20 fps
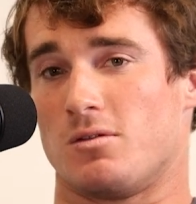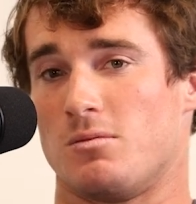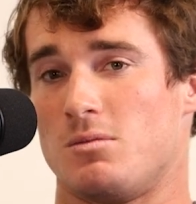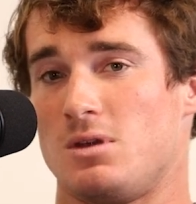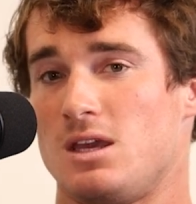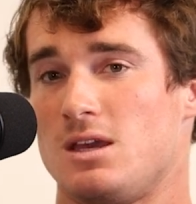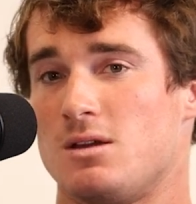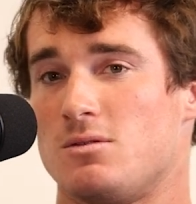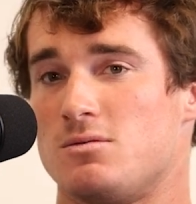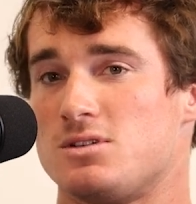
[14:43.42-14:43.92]
for
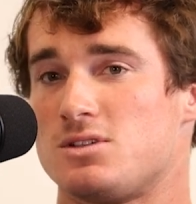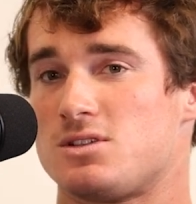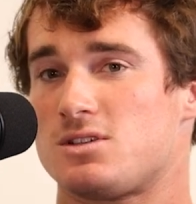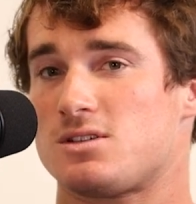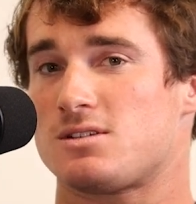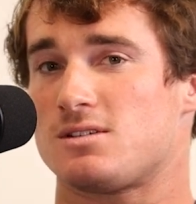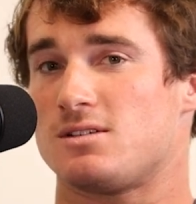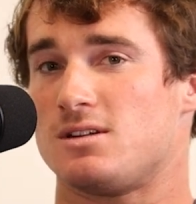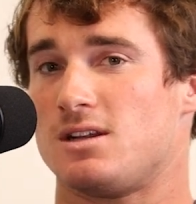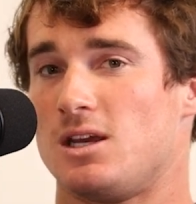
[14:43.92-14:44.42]
me, it
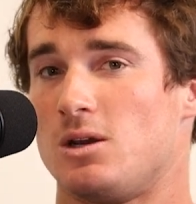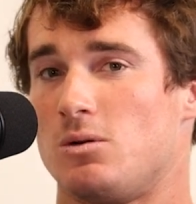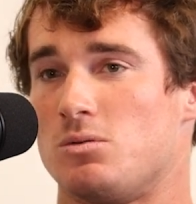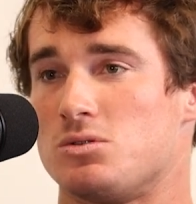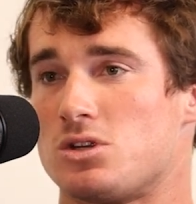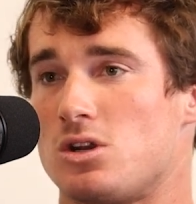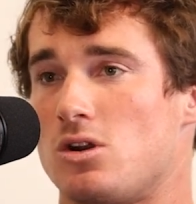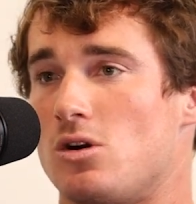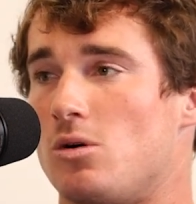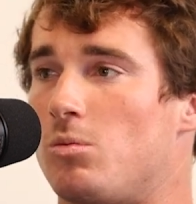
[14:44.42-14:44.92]
was
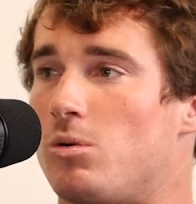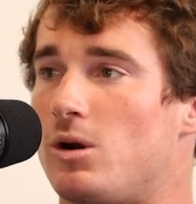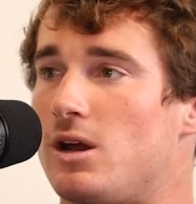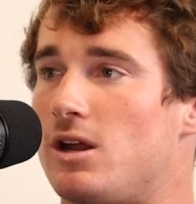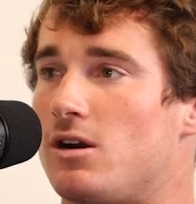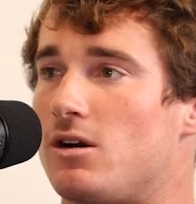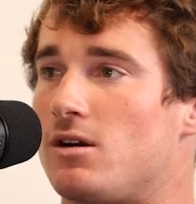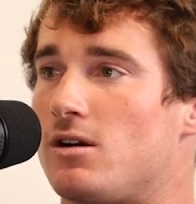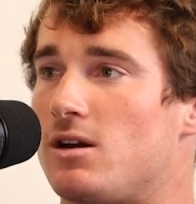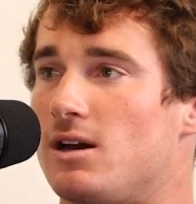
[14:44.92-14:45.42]
a
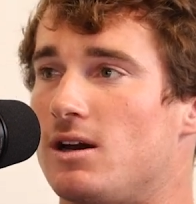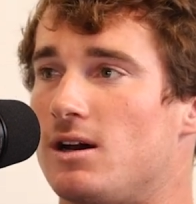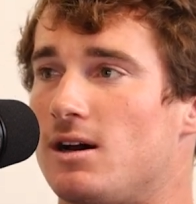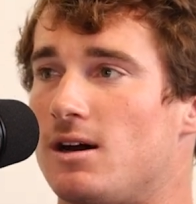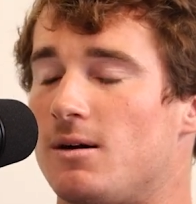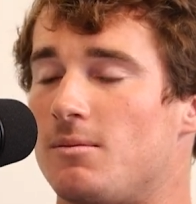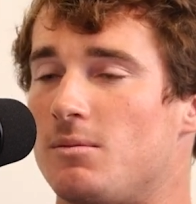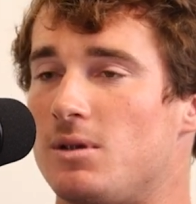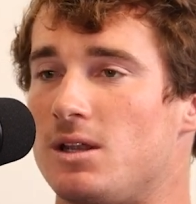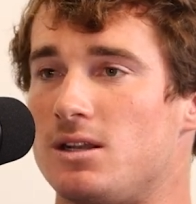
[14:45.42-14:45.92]
no-brainer.
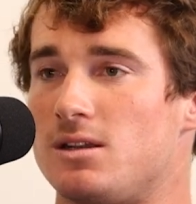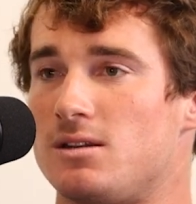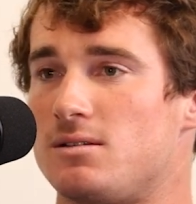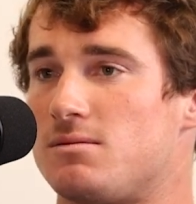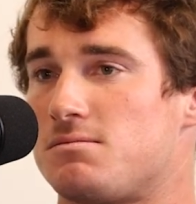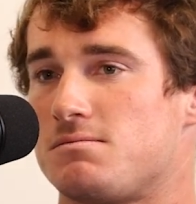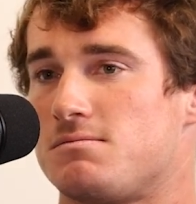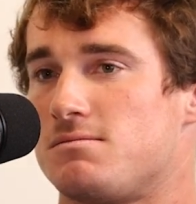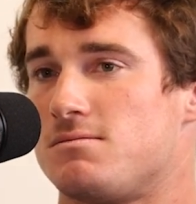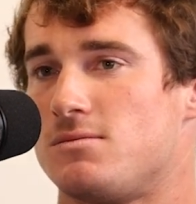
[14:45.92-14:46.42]

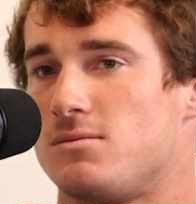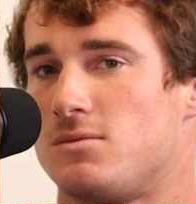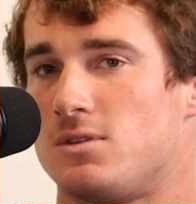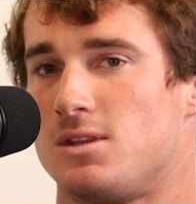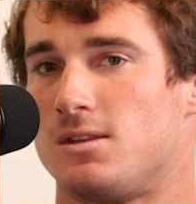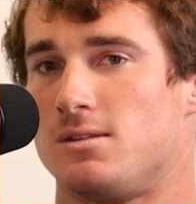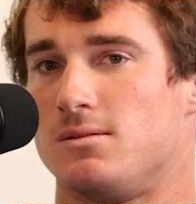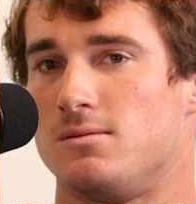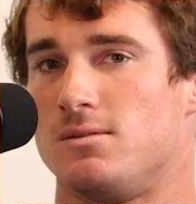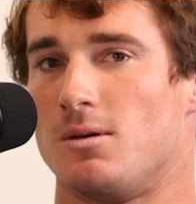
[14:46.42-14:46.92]
And
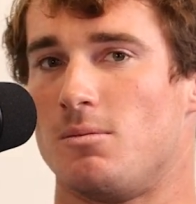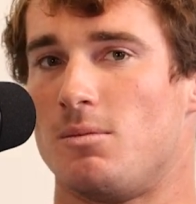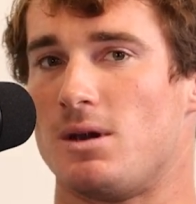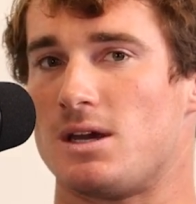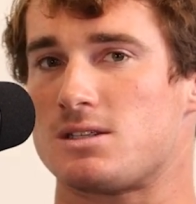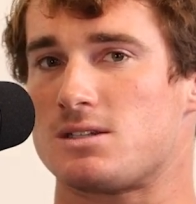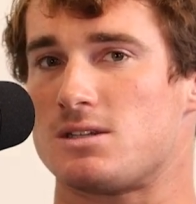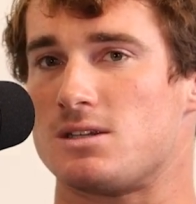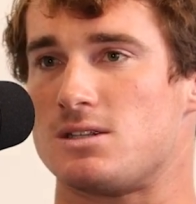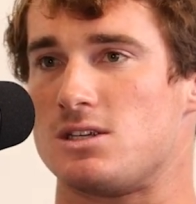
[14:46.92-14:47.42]
the
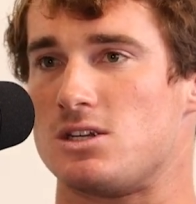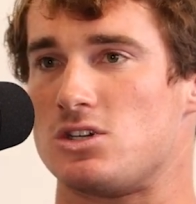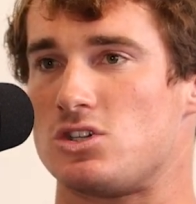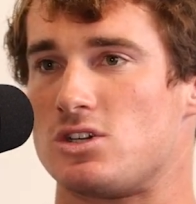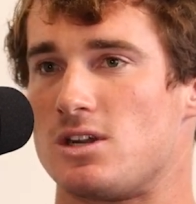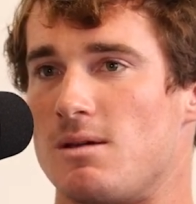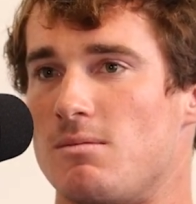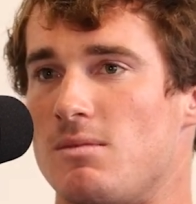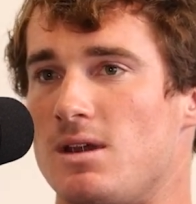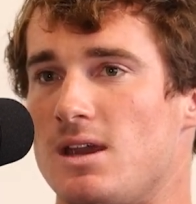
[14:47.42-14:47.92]
best
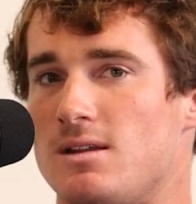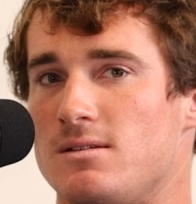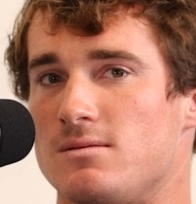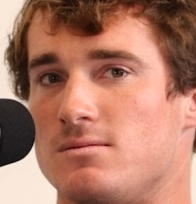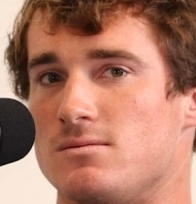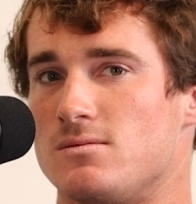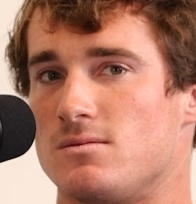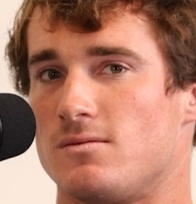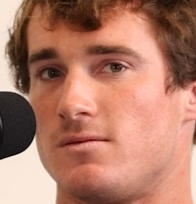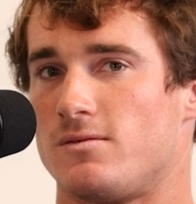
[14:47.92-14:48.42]
decision I
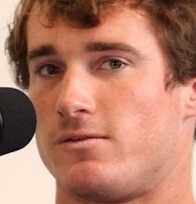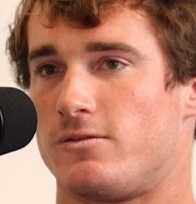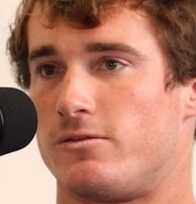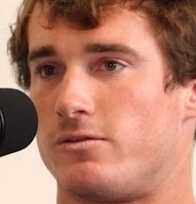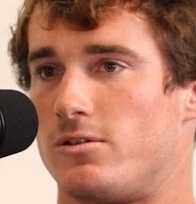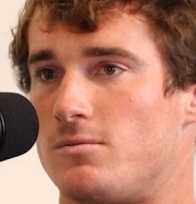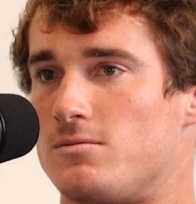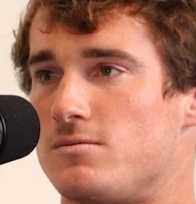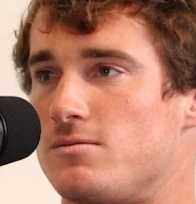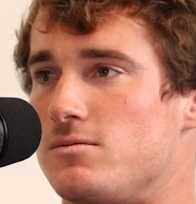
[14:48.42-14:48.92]
made
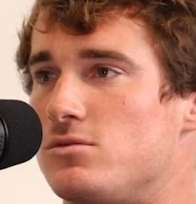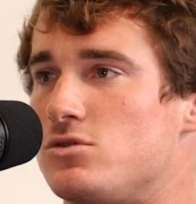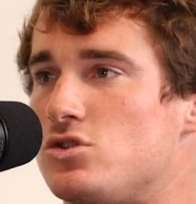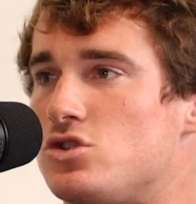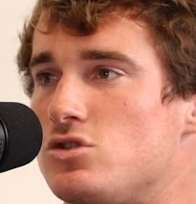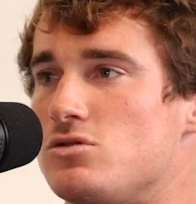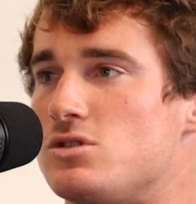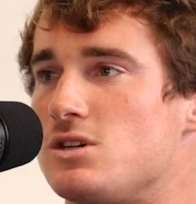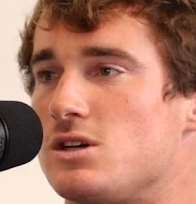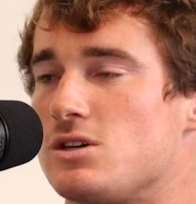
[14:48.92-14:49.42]

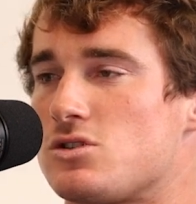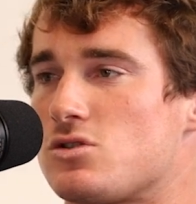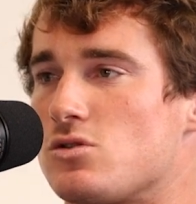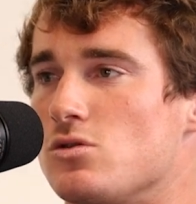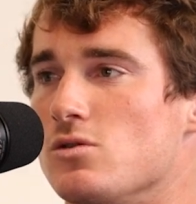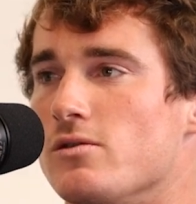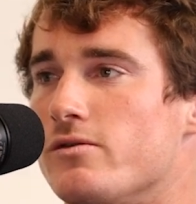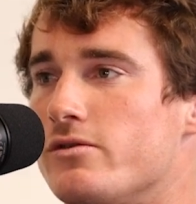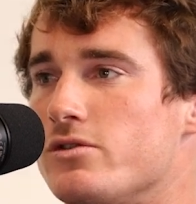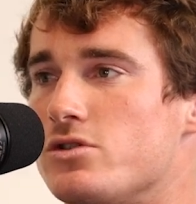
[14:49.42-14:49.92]
choosing a
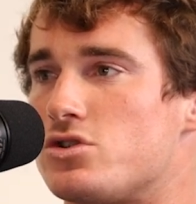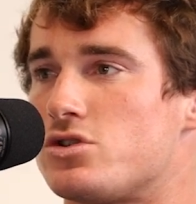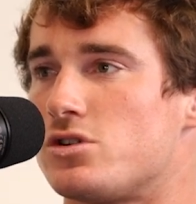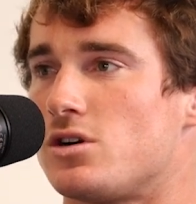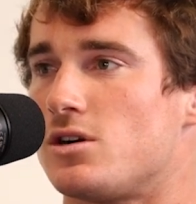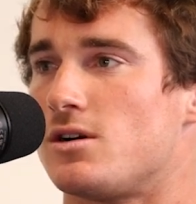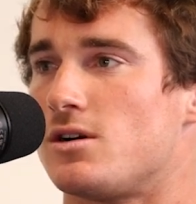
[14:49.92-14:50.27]
school for